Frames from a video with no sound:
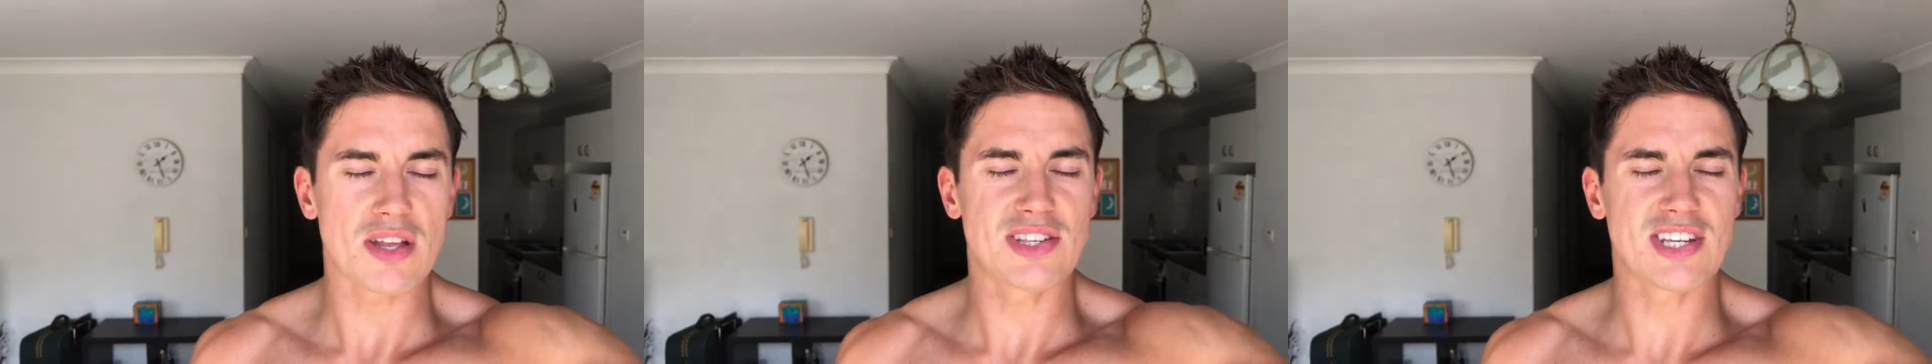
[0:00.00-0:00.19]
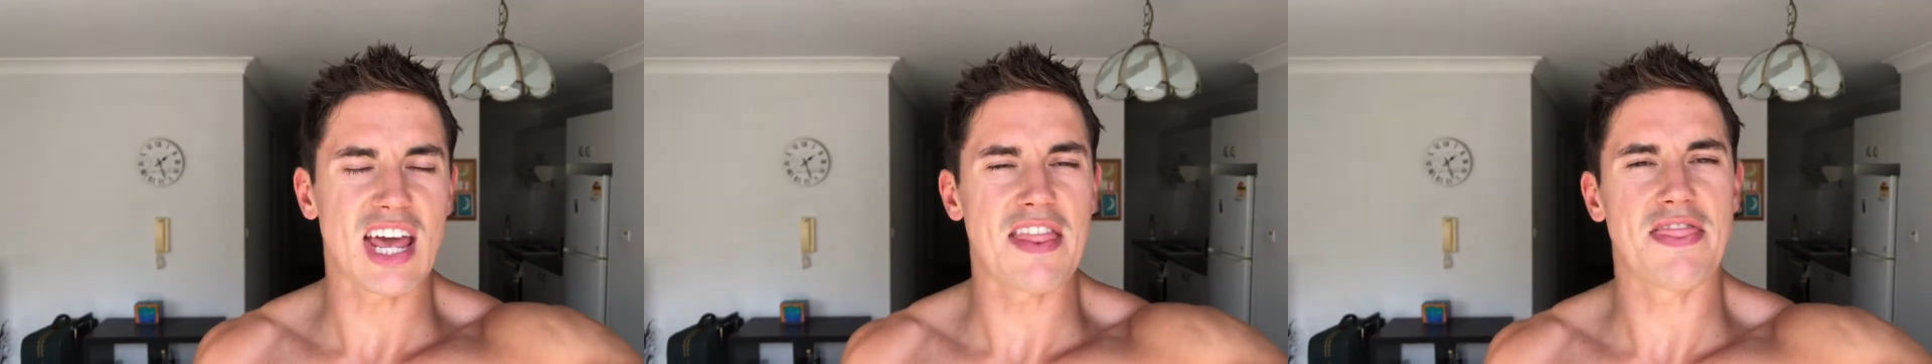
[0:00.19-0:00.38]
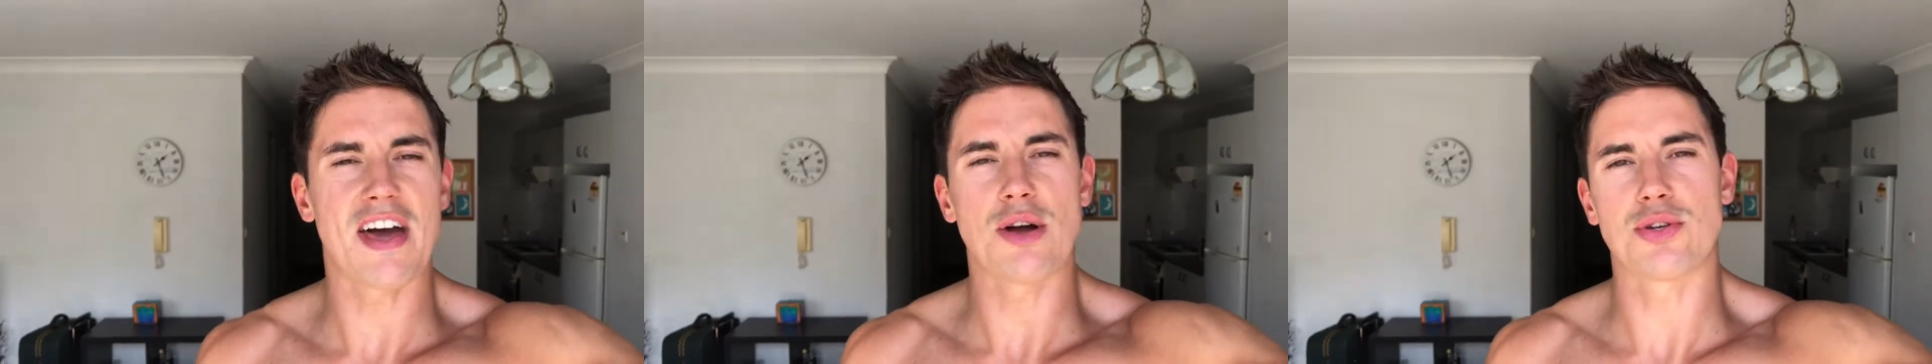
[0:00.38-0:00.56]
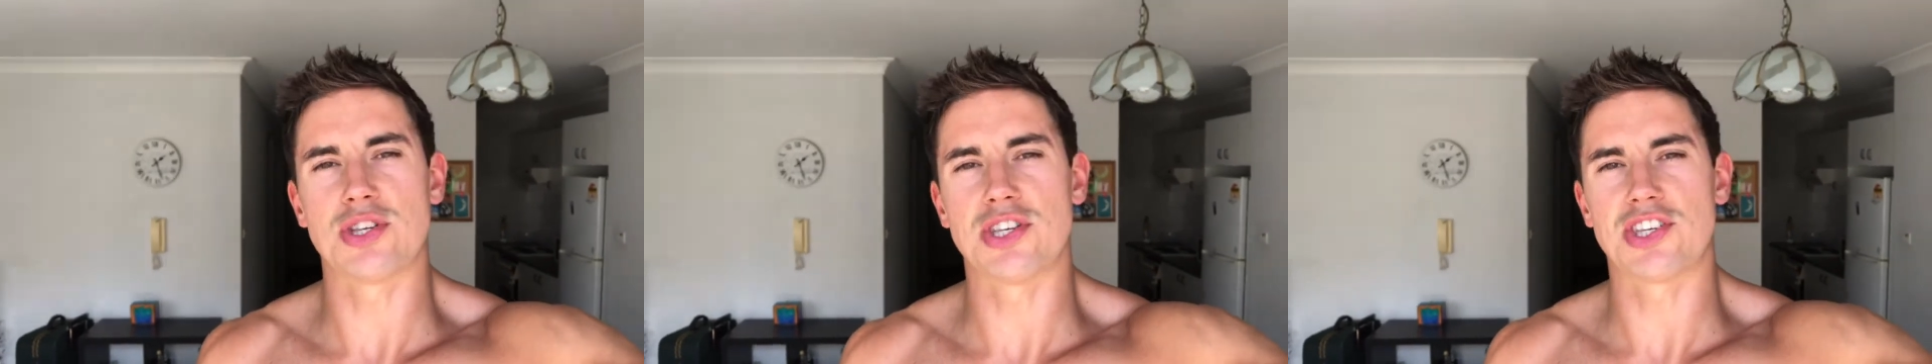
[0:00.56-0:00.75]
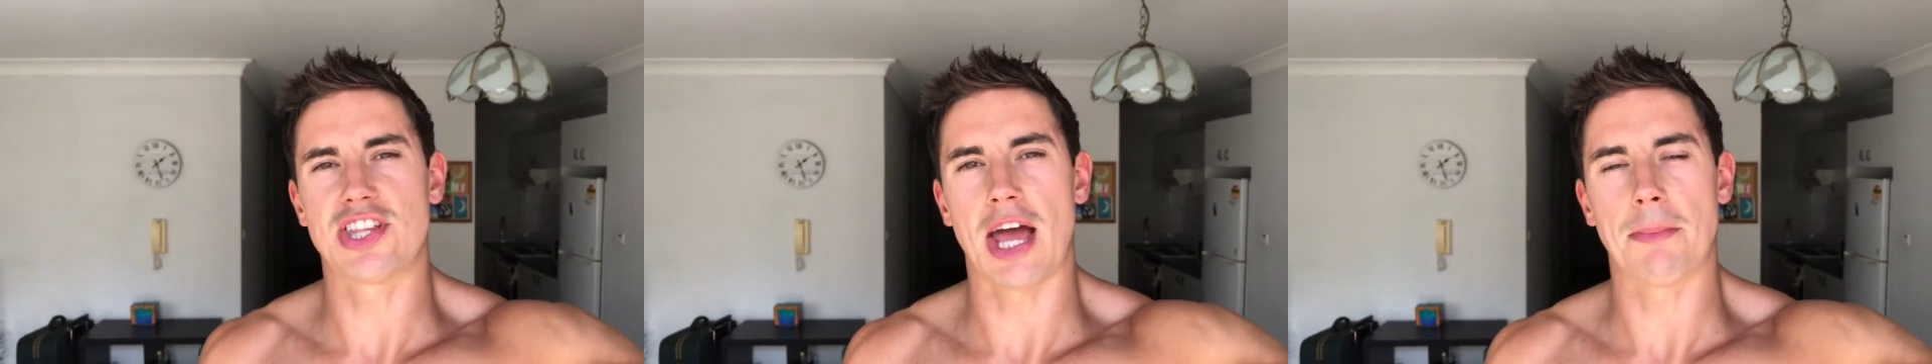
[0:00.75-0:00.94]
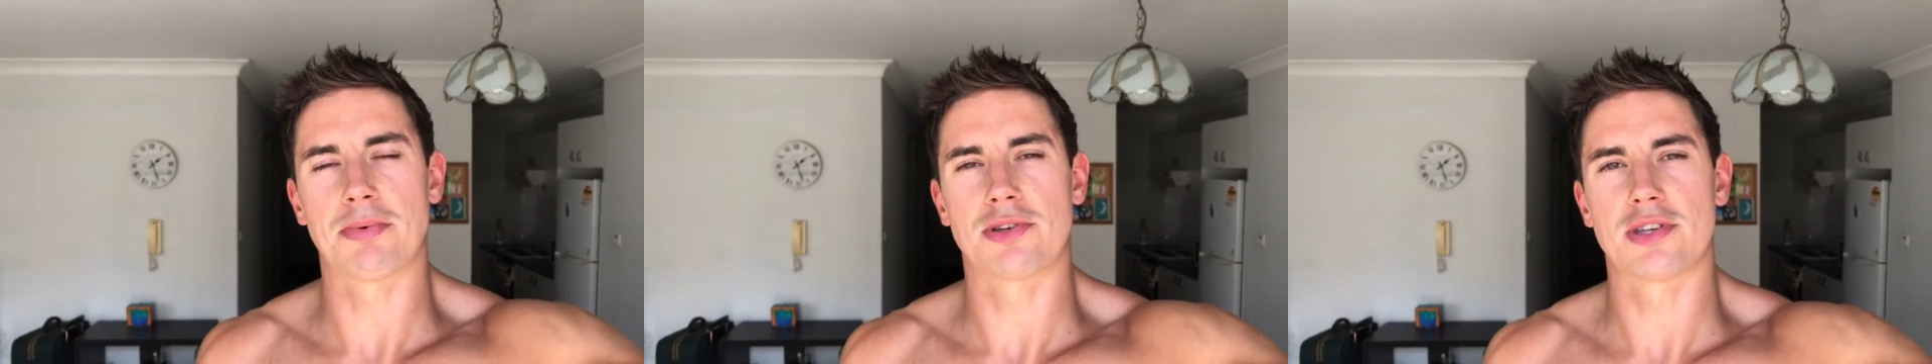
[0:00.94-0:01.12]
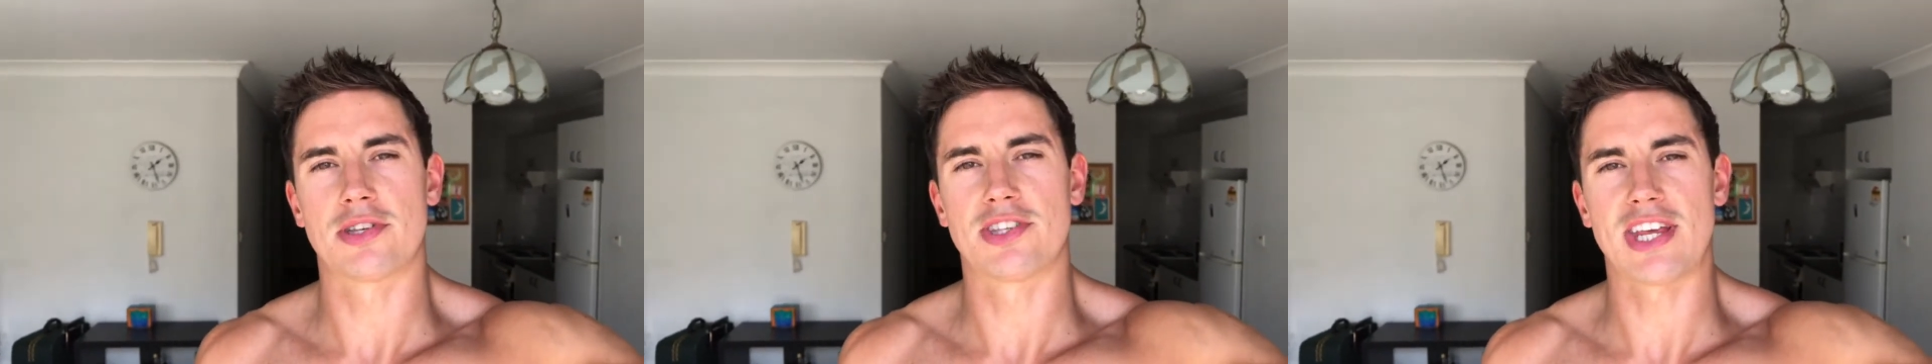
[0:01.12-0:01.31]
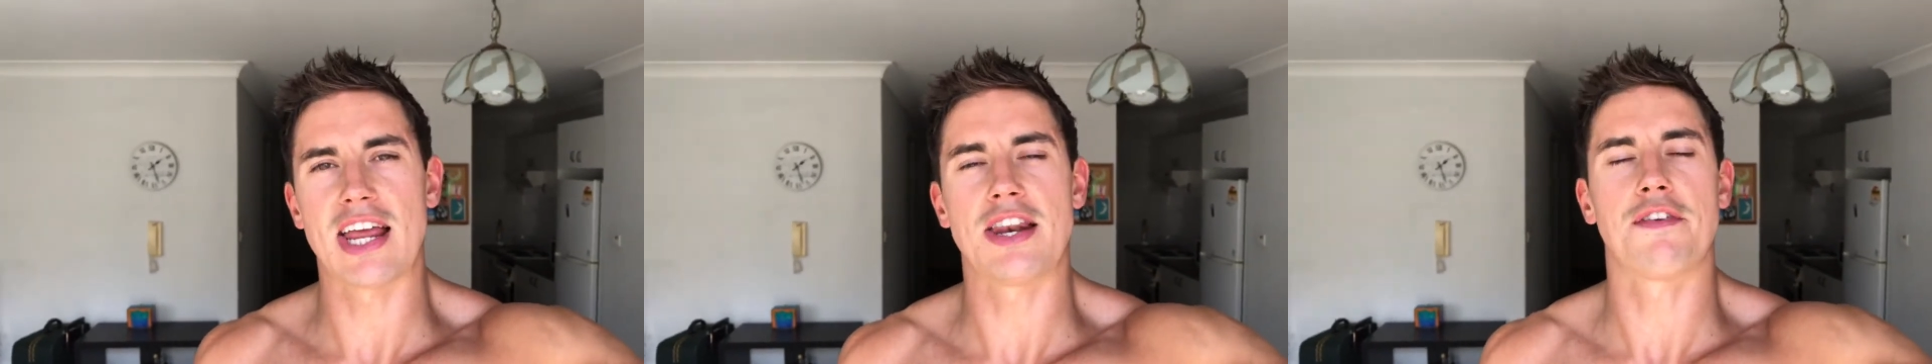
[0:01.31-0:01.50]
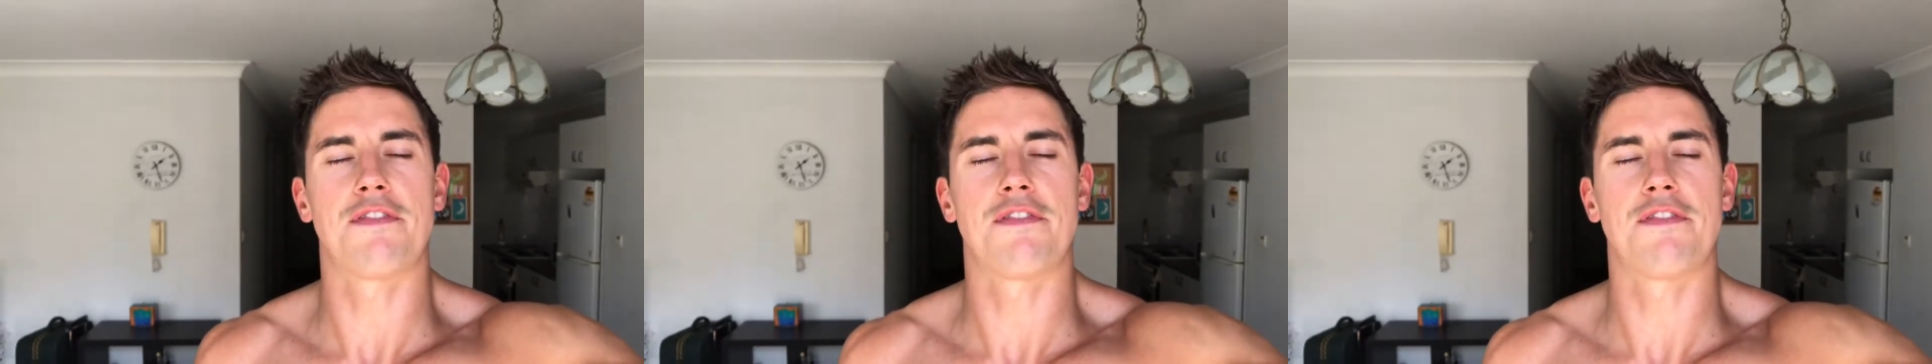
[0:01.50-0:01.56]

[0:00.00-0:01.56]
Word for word: 10,000 steps, 10